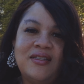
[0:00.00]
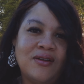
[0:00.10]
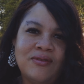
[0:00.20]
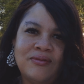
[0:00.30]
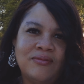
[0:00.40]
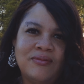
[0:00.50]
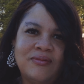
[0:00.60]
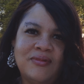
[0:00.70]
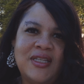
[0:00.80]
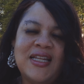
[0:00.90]
don't
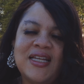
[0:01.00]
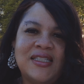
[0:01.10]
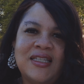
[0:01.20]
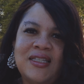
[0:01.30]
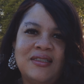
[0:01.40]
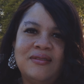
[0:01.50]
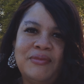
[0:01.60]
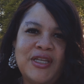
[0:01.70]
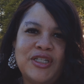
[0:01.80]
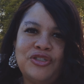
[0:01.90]
he doesn't
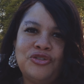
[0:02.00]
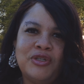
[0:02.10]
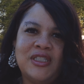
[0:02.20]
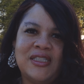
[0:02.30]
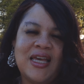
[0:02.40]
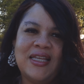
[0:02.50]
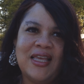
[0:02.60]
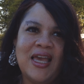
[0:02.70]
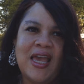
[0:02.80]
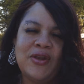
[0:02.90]
be in the streets like
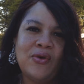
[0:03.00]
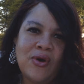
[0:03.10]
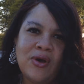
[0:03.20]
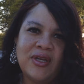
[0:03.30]
that at all.